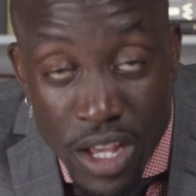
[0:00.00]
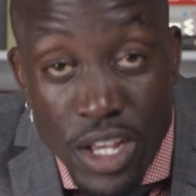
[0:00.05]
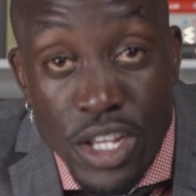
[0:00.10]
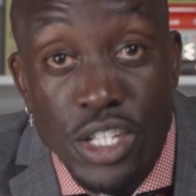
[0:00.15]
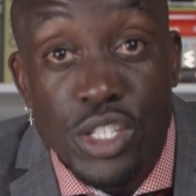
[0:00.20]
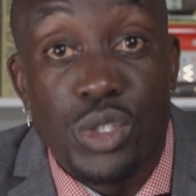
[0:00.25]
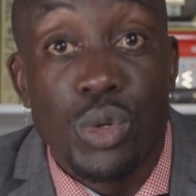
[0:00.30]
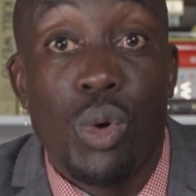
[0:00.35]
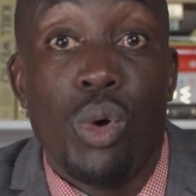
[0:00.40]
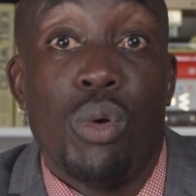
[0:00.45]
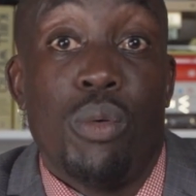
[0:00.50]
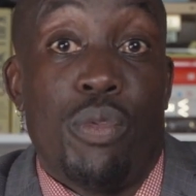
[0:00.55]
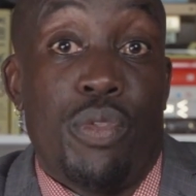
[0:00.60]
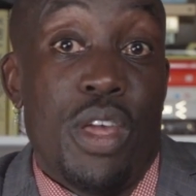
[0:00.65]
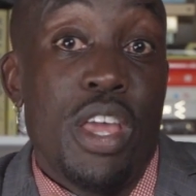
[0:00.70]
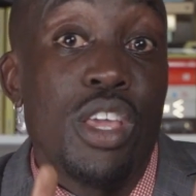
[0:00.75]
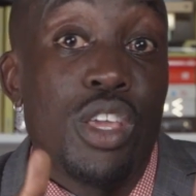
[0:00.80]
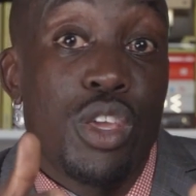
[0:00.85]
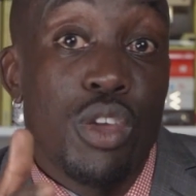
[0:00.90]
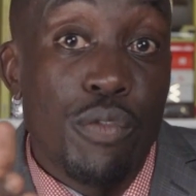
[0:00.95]
So
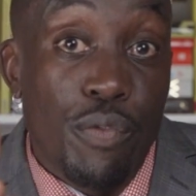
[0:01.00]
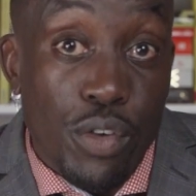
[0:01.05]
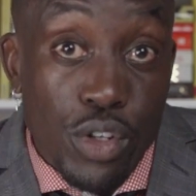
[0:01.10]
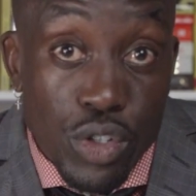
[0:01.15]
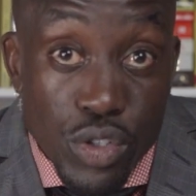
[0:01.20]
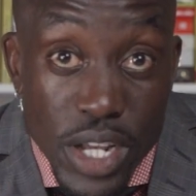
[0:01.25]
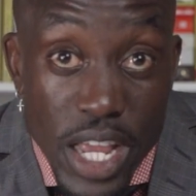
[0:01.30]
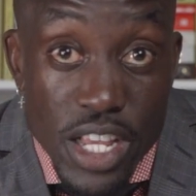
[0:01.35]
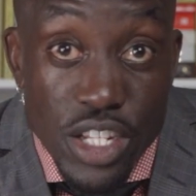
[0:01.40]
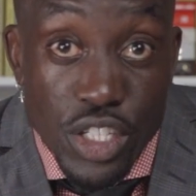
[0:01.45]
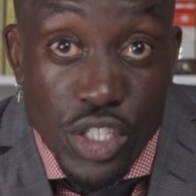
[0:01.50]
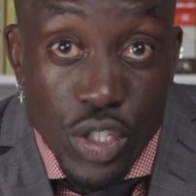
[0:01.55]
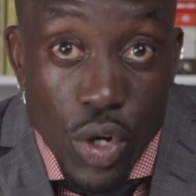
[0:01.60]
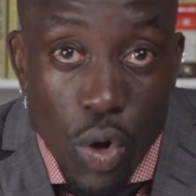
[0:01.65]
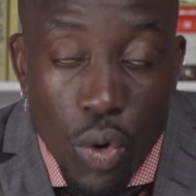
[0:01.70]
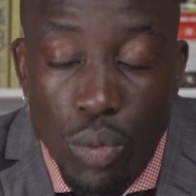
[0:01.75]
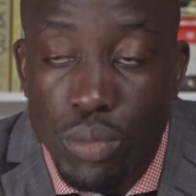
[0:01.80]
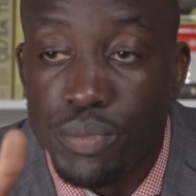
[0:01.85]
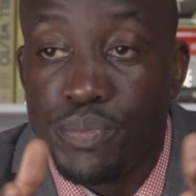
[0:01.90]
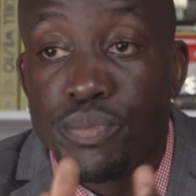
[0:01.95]
thank you for today's
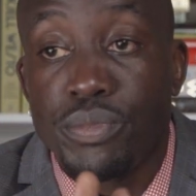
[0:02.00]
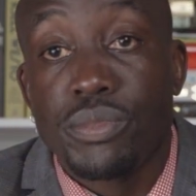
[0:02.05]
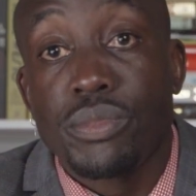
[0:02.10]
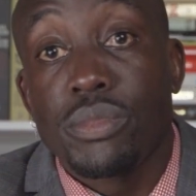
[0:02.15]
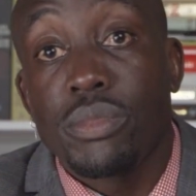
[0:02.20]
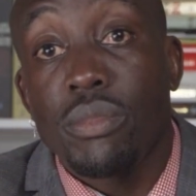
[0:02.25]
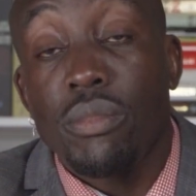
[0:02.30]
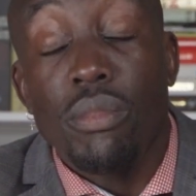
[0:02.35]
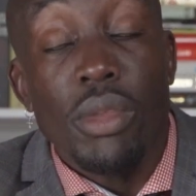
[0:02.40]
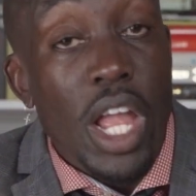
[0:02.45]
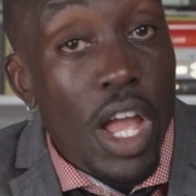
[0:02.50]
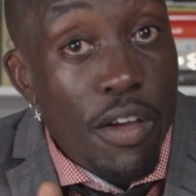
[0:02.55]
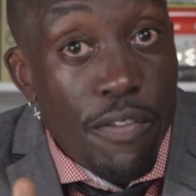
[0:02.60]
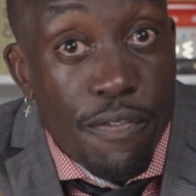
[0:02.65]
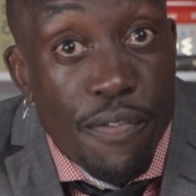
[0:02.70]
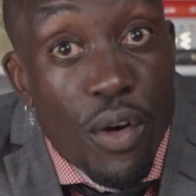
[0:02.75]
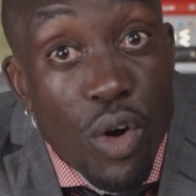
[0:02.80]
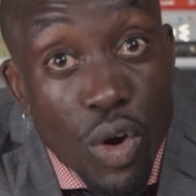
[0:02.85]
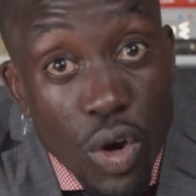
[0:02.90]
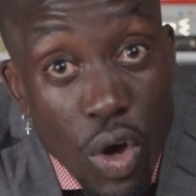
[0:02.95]
show.
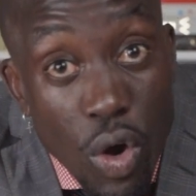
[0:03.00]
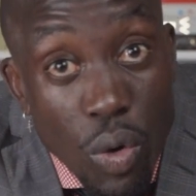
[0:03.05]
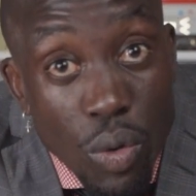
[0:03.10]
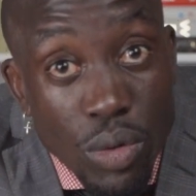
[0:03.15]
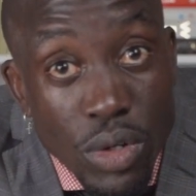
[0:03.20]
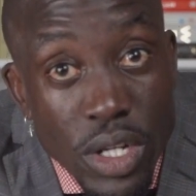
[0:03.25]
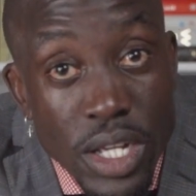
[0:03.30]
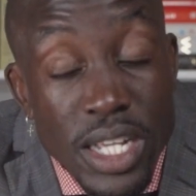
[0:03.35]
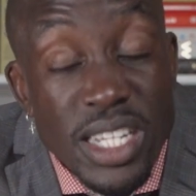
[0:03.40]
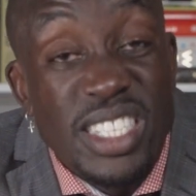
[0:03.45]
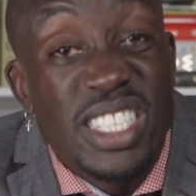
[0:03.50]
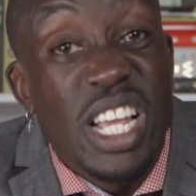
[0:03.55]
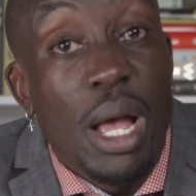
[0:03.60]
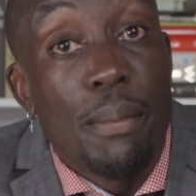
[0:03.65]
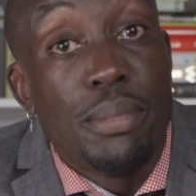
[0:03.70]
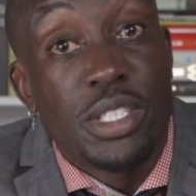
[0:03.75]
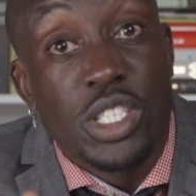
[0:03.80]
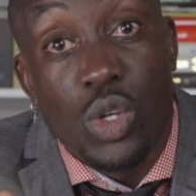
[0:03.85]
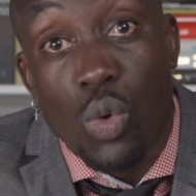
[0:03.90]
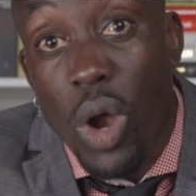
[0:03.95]
Follow,
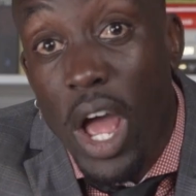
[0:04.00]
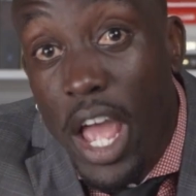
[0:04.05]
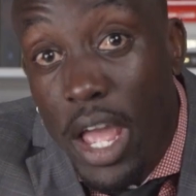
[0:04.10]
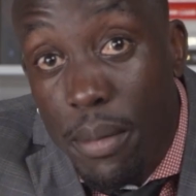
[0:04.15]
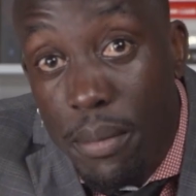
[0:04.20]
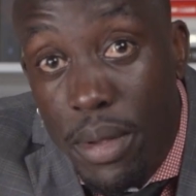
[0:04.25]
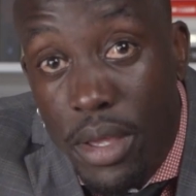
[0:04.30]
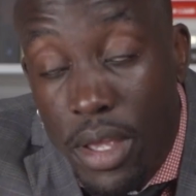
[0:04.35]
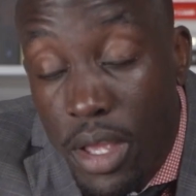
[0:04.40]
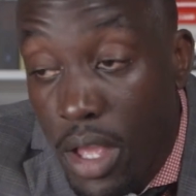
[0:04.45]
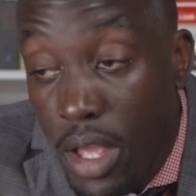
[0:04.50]
subscribe,